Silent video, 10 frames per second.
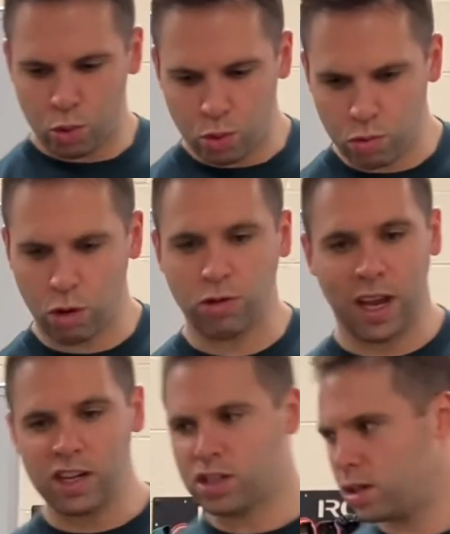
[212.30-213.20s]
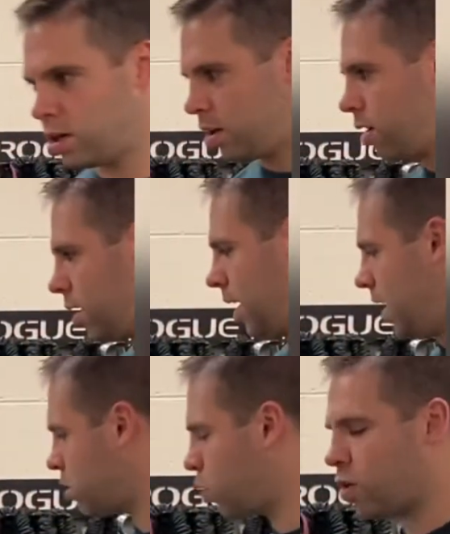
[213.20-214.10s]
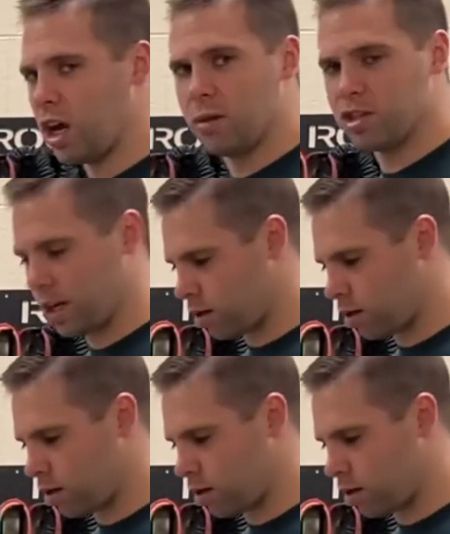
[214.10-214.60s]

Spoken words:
rotation into an object.